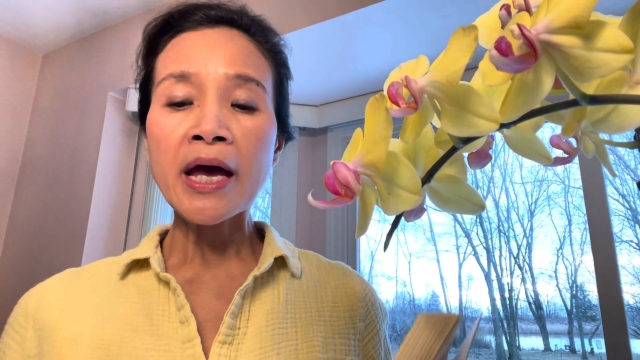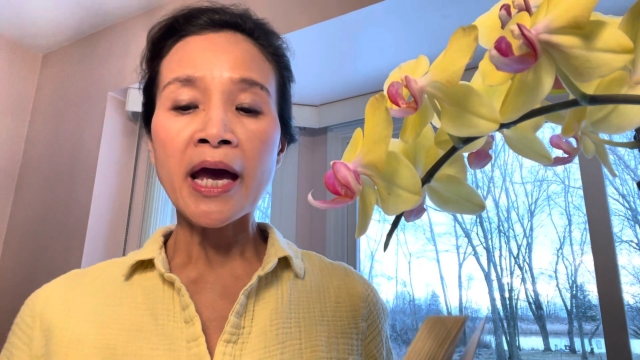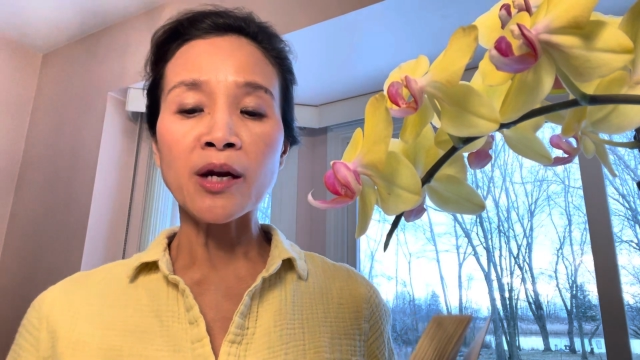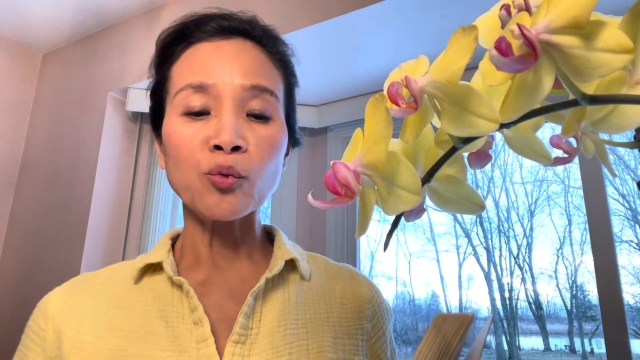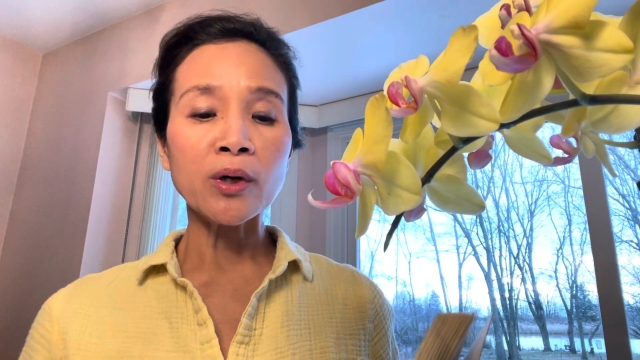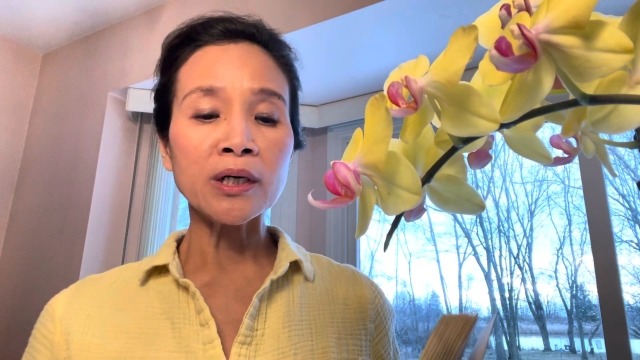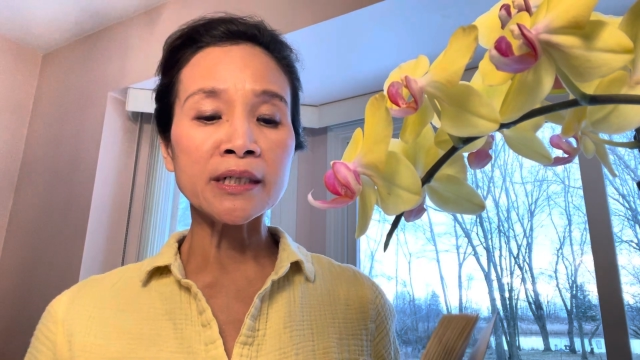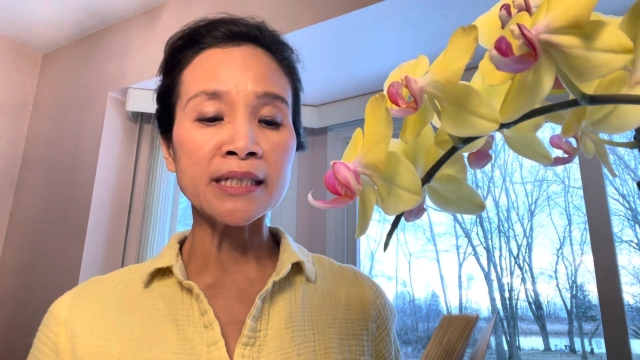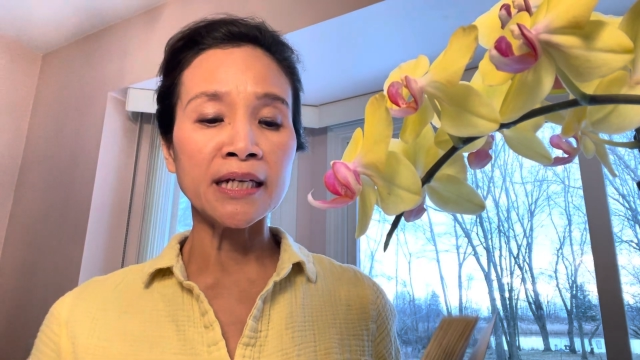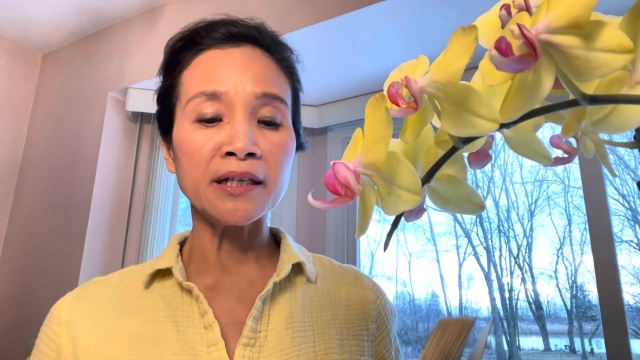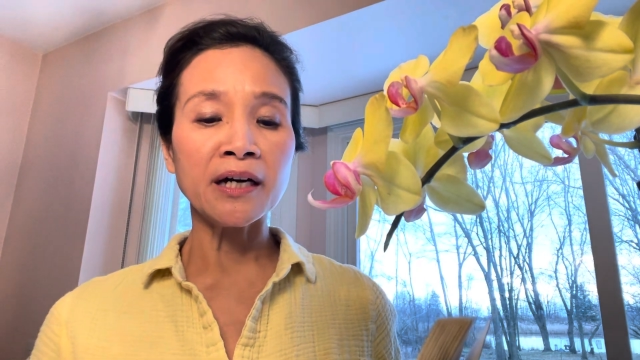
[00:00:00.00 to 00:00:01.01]
and was
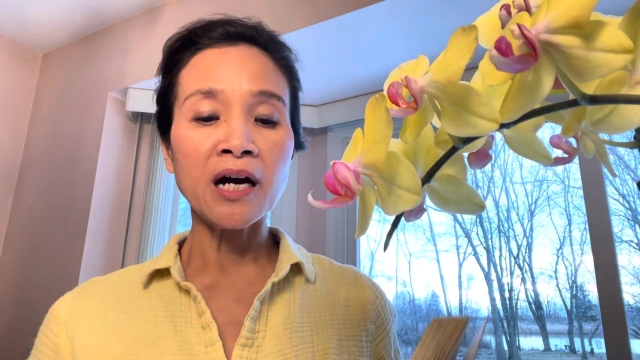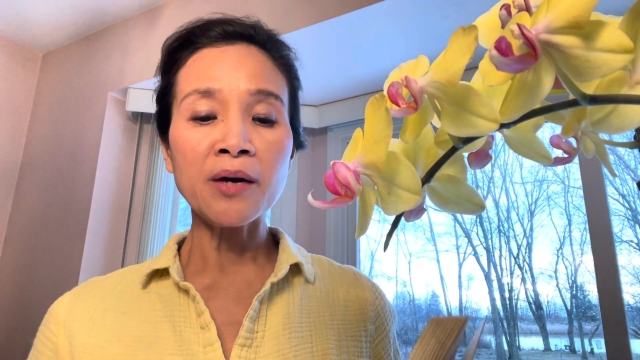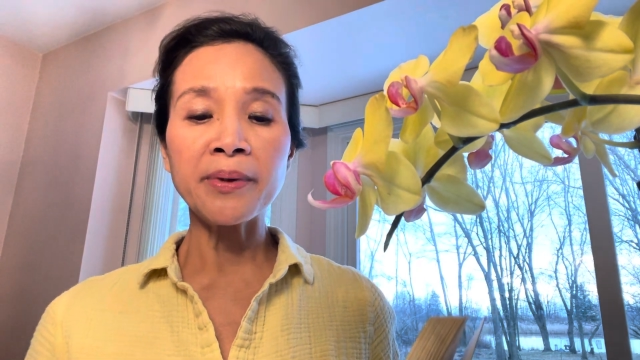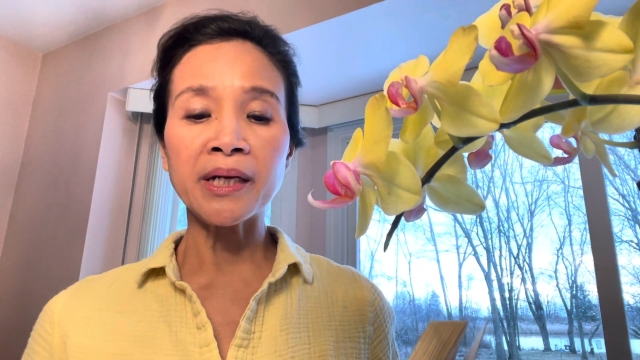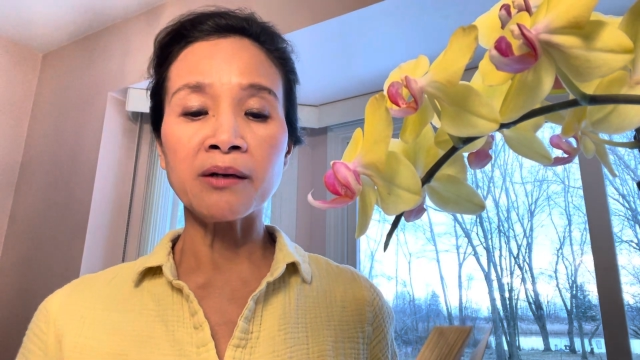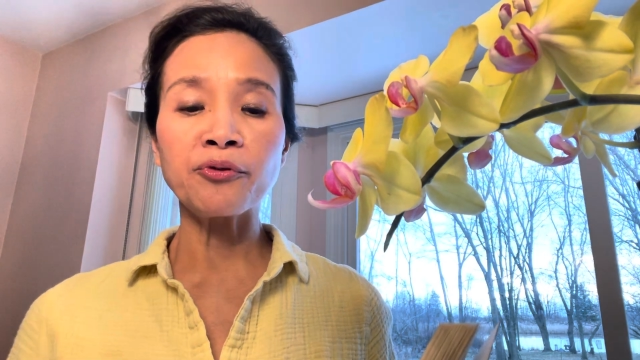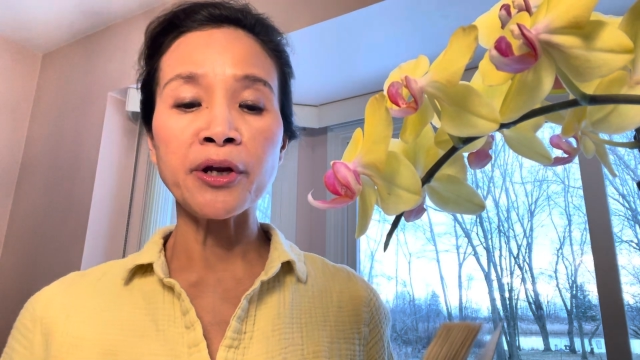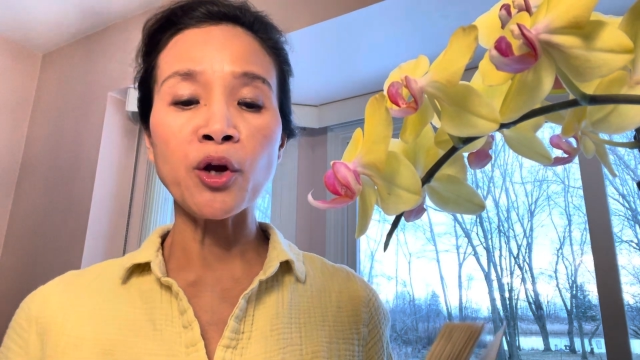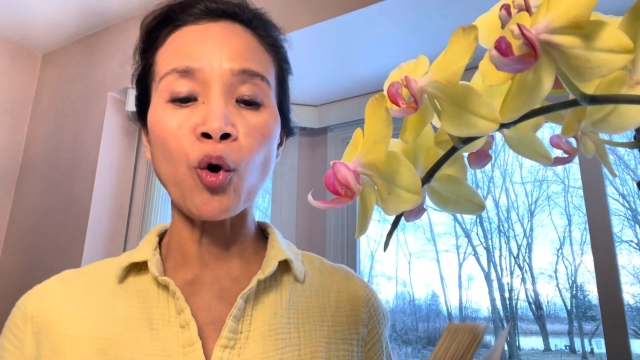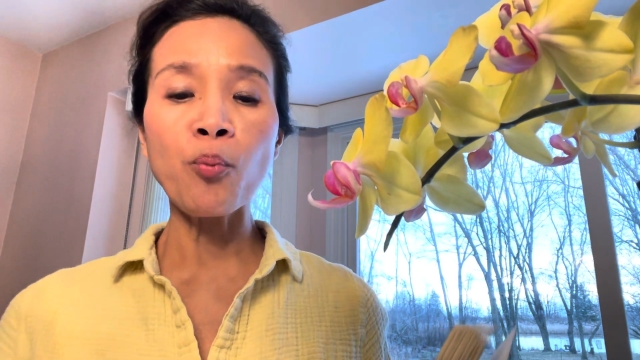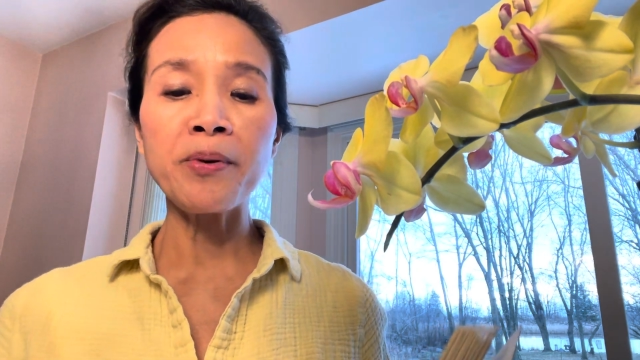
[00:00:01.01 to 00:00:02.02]
in the habit of
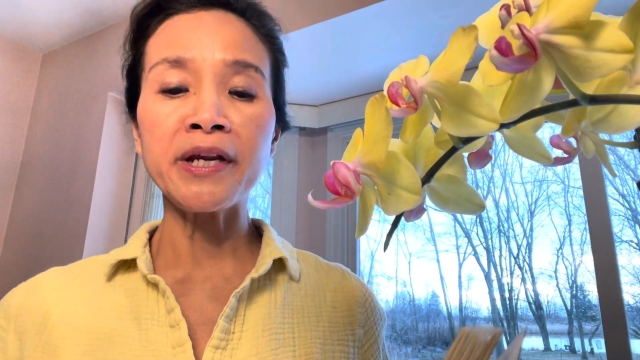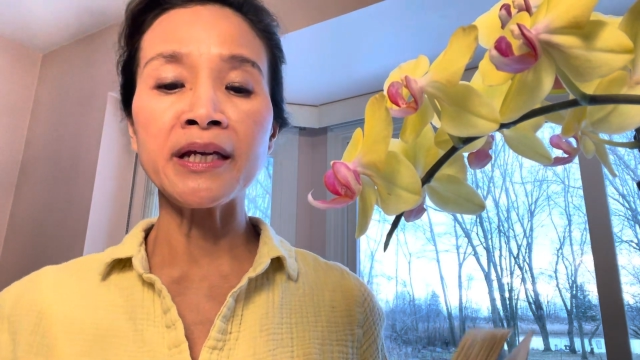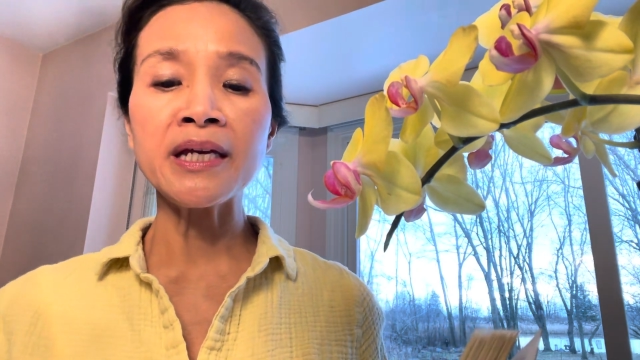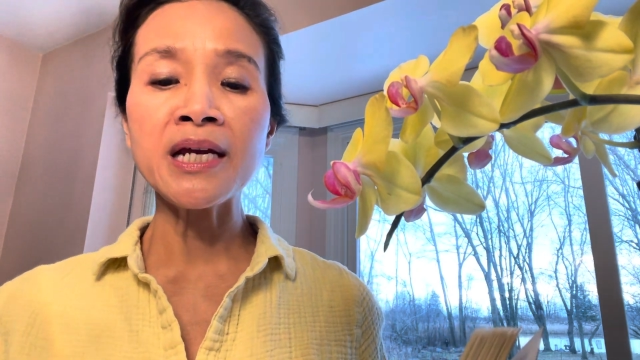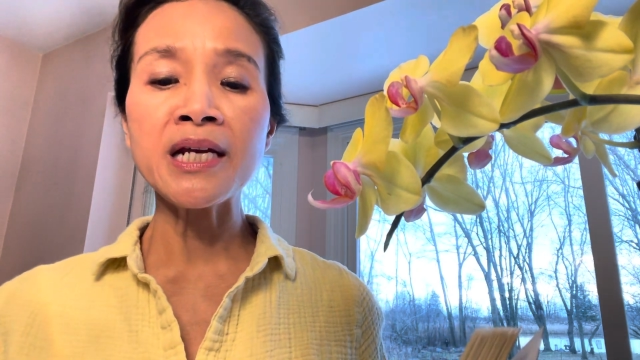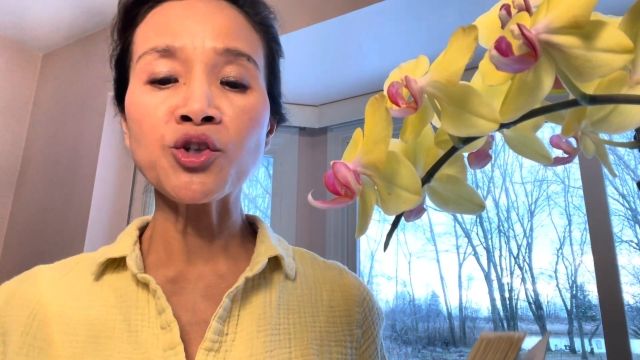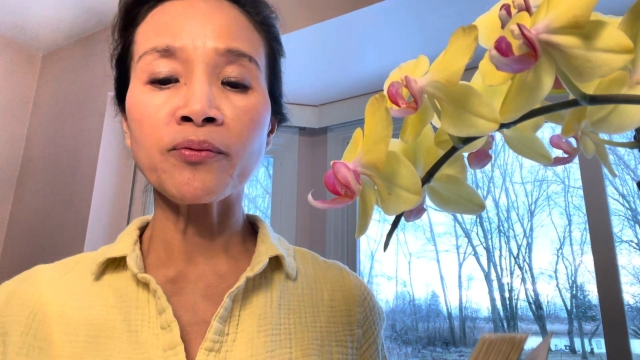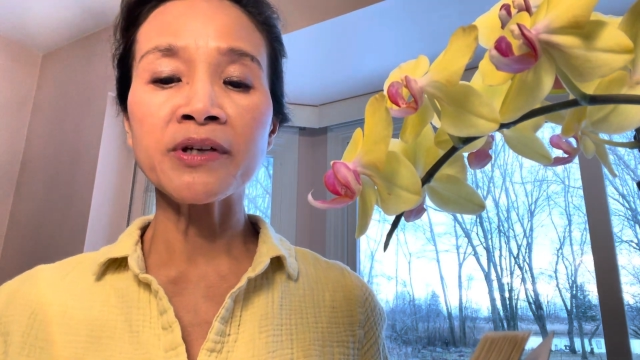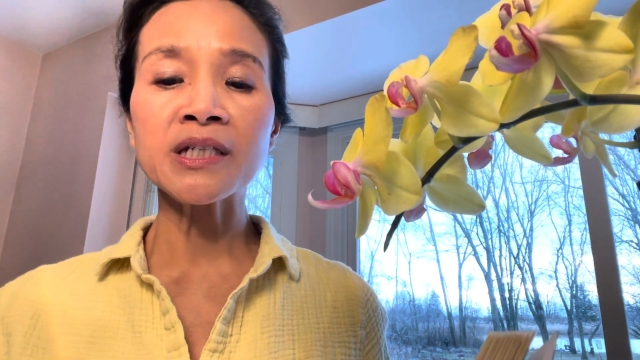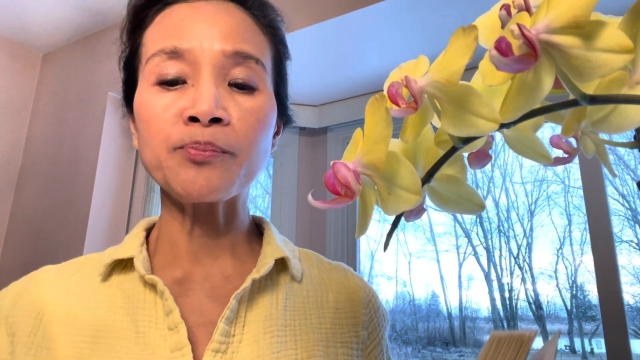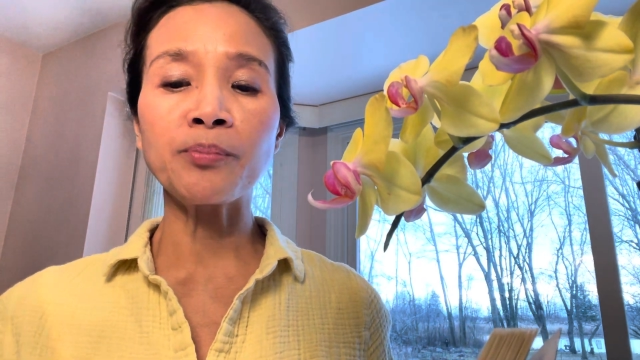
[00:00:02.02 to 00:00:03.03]
reopening each of
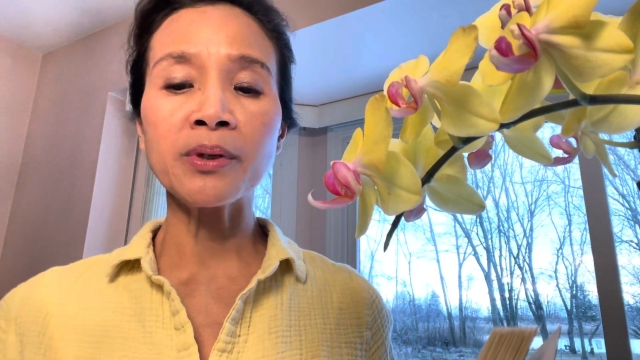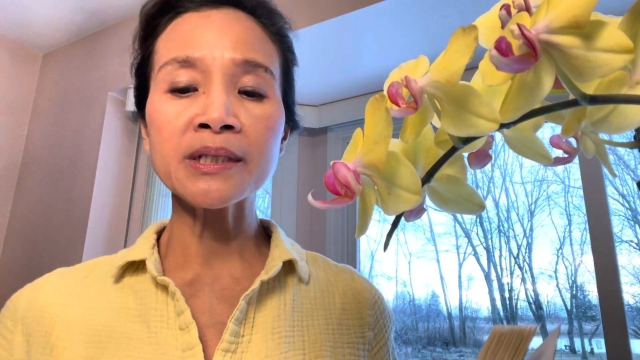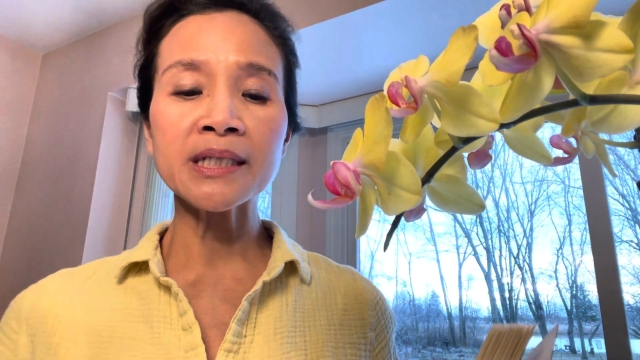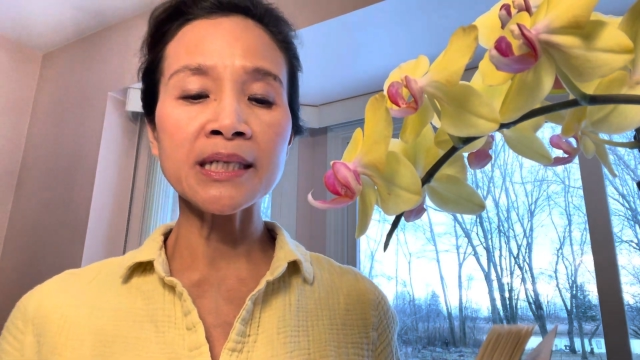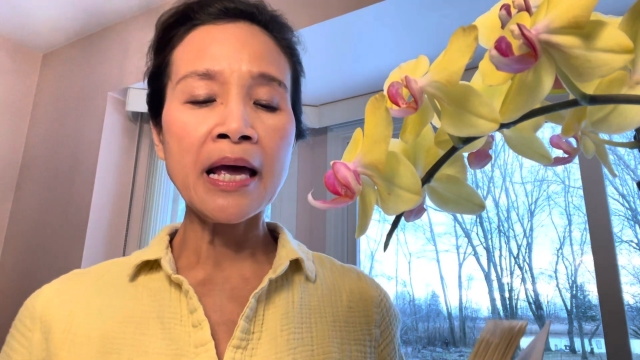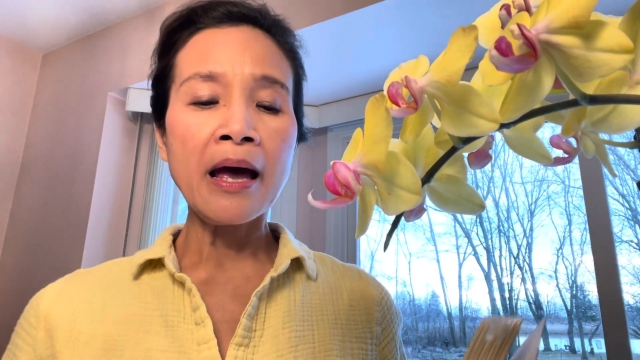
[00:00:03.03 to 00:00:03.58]
his books